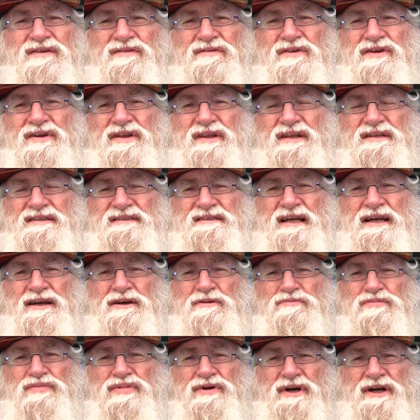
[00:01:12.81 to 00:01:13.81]
with a
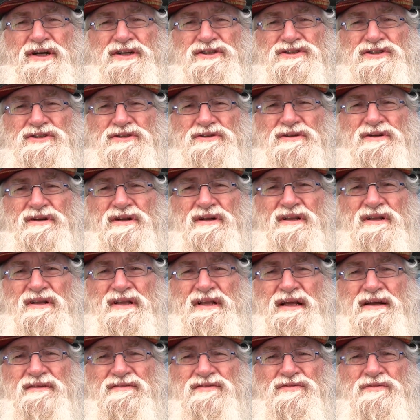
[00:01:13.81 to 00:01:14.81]
sound pressure
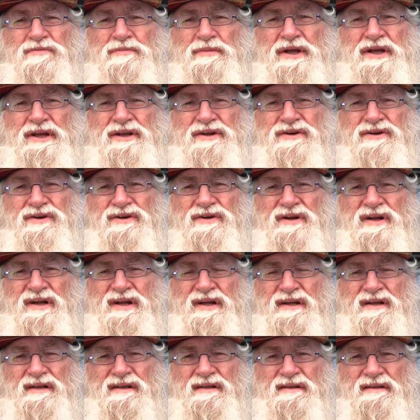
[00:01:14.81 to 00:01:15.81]
level meter
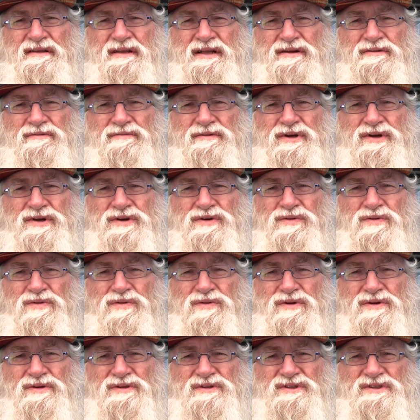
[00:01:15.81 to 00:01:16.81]
that
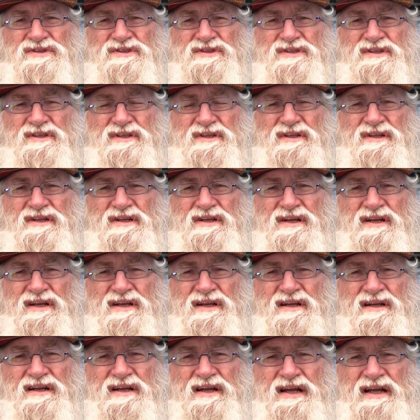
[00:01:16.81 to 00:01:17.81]
records
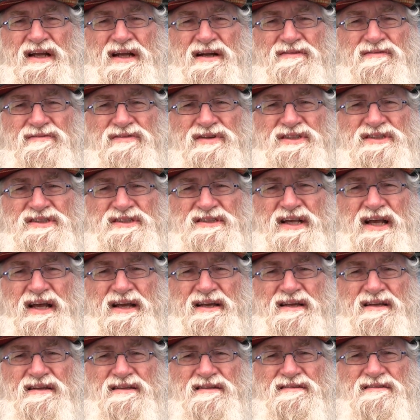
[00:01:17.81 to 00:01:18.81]
every
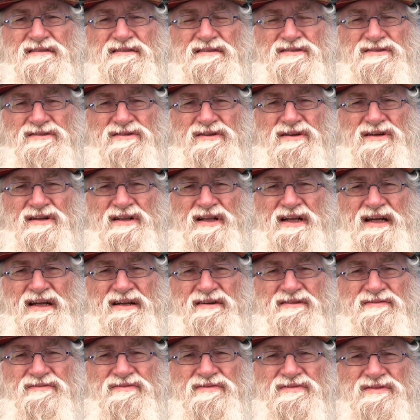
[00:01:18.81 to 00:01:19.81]
second. So I'll
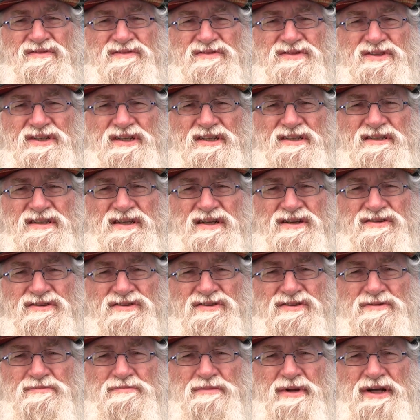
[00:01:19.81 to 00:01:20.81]
have
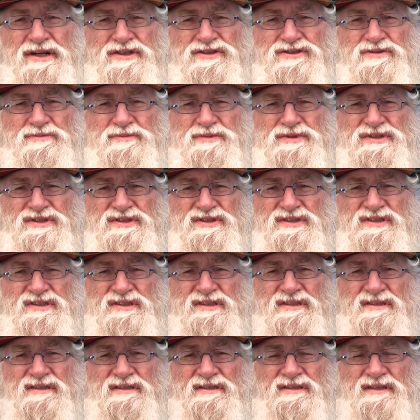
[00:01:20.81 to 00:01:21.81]
600
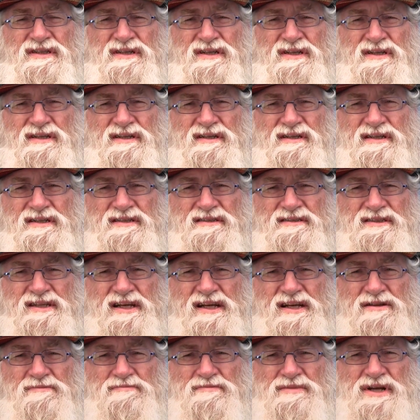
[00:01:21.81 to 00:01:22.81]
measurements in
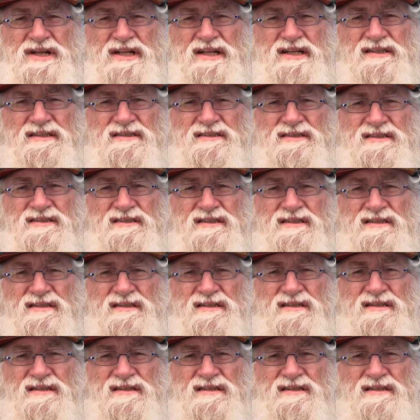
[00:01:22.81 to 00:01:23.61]
10 minutes